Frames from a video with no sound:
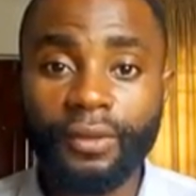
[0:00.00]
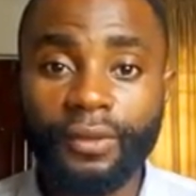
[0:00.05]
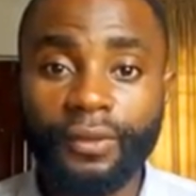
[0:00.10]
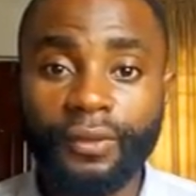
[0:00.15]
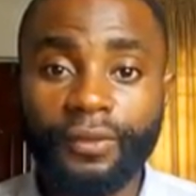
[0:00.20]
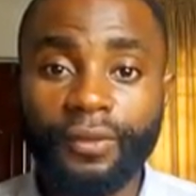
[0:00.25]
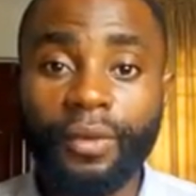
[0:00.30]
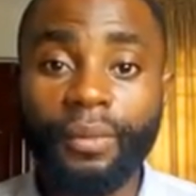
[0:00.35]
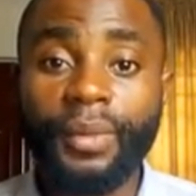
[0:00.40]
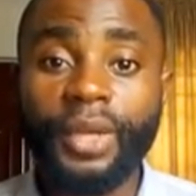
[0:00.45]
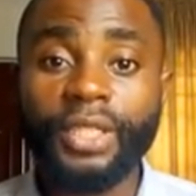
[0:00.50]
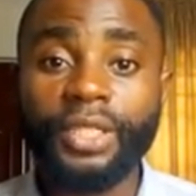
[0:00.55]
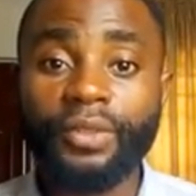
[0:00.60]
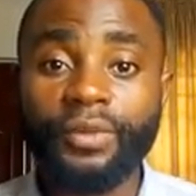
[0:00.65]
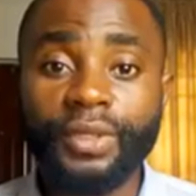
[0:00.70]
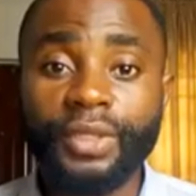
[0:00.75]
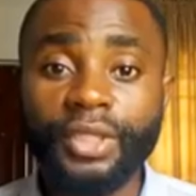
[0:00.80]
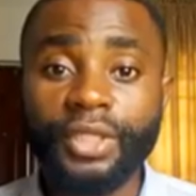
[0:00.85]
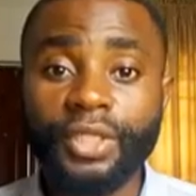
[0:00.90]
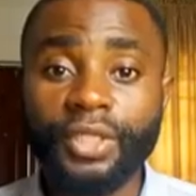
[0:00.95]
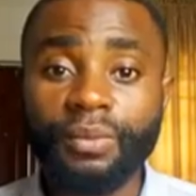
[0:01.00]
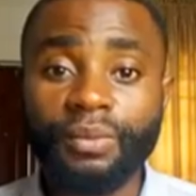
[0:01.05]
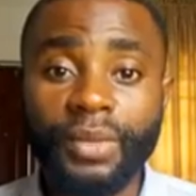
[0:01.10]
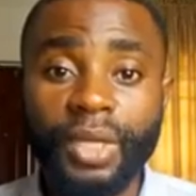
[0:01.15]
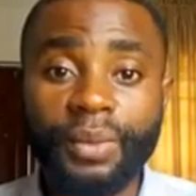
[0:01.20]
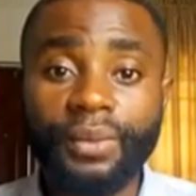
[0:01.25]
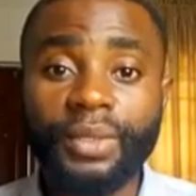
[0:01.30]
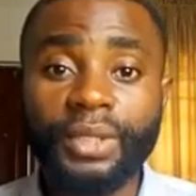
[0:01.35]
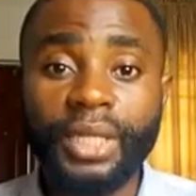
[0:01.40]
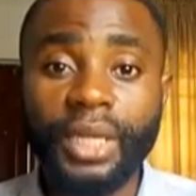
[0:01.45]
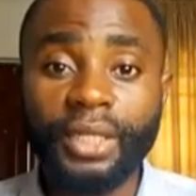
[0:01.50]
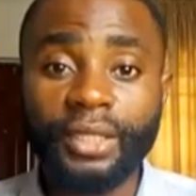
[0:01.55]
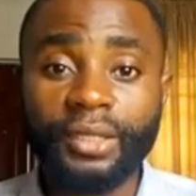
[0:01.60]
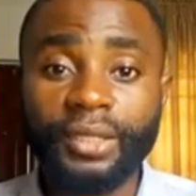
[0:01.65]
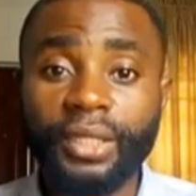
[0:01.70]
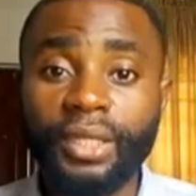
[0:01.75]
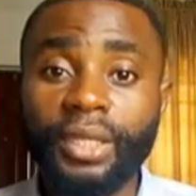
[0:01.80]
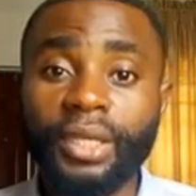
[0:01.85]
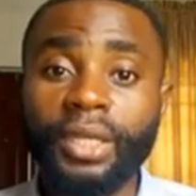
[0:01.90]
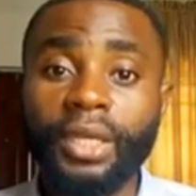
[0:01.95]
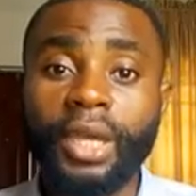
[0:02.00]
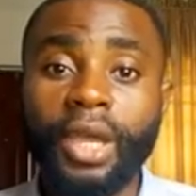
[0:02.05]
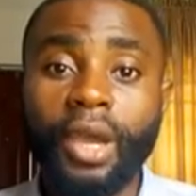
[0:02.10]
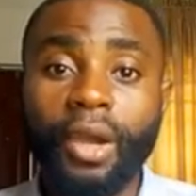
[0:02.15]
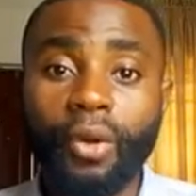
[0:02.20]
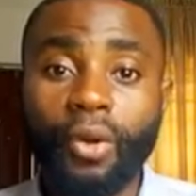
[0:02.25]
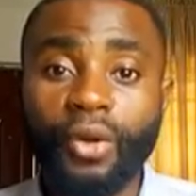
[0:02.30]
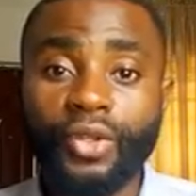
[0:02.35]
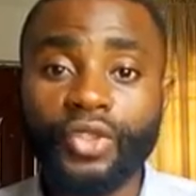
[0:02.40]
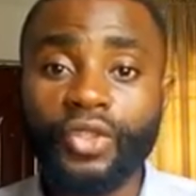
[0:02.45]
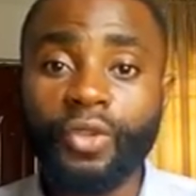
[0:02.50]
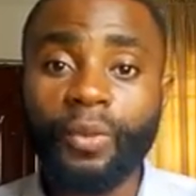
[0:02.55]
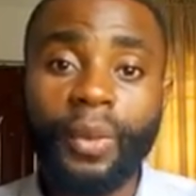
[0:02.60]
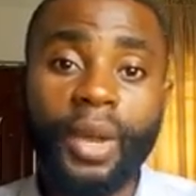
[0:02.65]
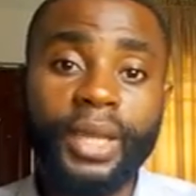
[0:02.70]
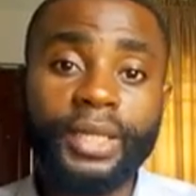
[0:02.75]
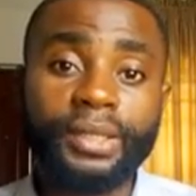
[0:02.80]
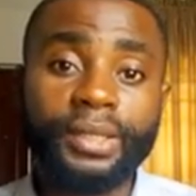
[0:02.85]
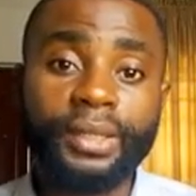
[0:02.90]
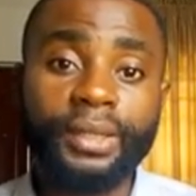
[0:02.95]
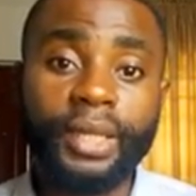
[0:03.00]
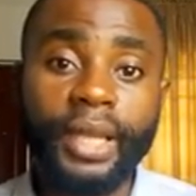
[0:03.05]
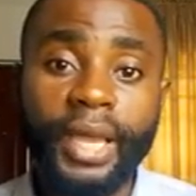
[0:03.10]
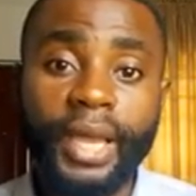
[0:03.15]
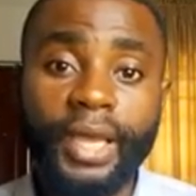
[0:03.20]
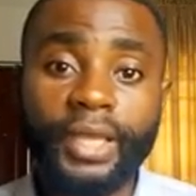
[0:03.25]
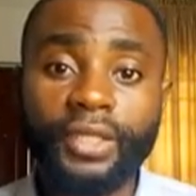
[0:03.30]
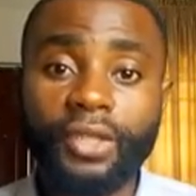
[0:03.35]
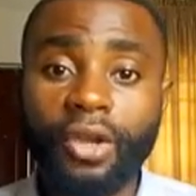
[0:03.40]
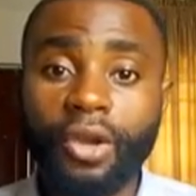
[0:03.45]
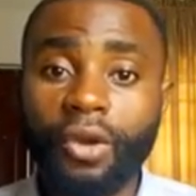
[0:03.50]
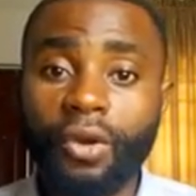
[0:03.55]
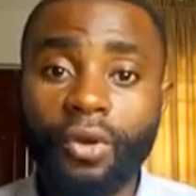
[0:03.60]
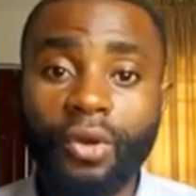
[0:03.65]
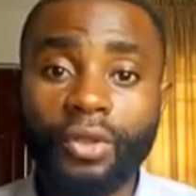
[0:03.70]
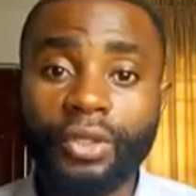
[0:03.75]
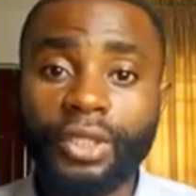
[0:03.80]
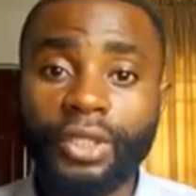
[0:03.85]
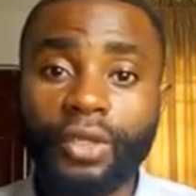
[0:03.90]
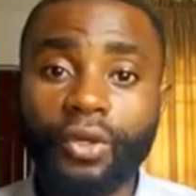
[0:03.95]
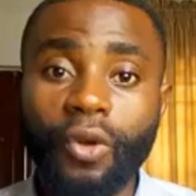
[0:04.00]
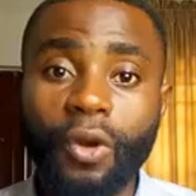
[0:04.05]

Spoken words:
for many reasons. Maybe that the customer is dead, or the